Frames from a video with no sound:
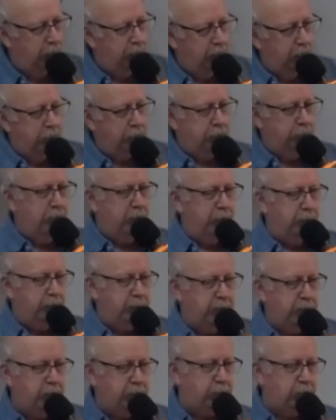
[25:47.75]
Sometimes
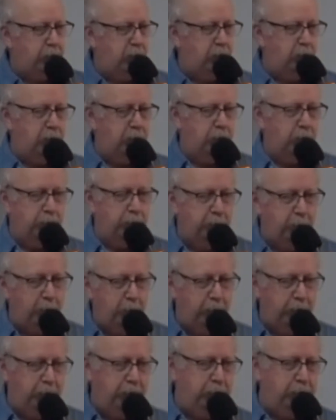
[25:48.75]
we struggle with
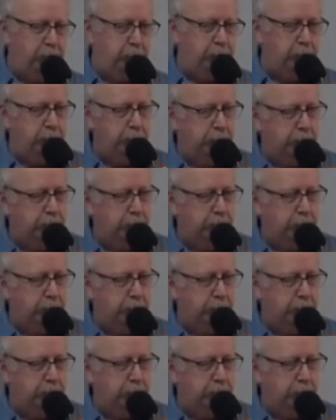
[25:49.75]
both issues